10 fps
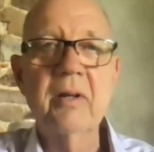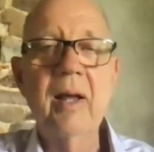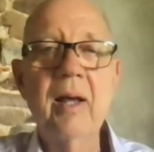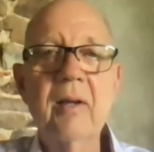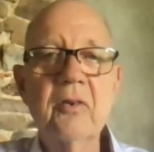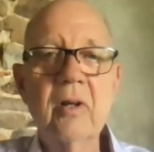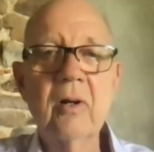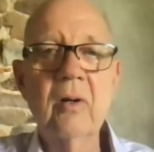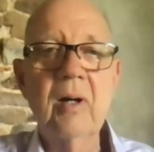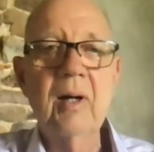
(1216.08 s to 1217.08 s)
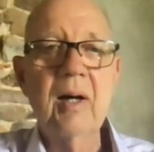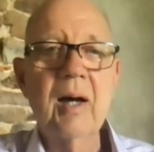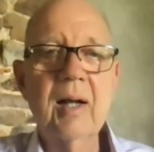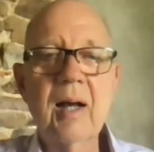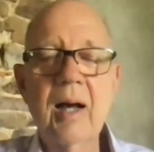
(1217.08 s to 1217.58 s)
today. So
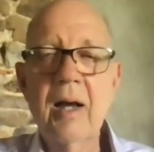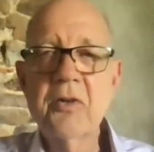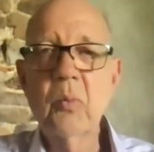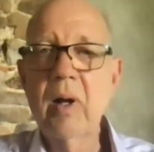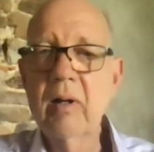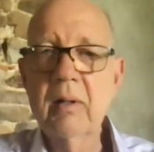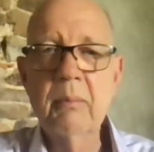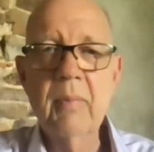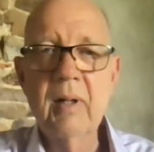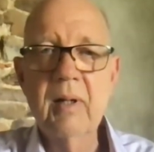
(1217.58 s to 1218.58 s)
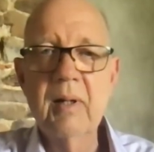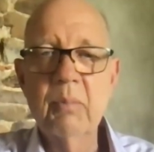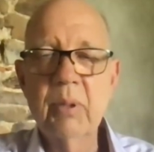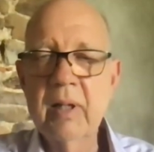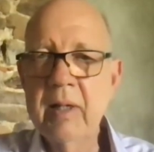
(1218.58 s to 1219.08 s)
Aakash, welcome.
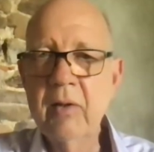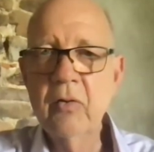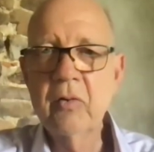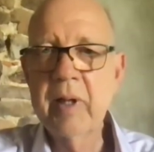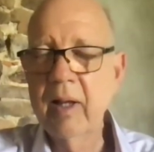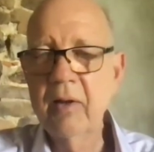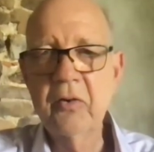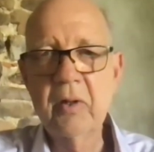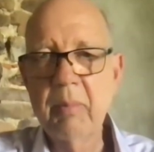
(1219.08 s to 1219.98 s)
Please tell us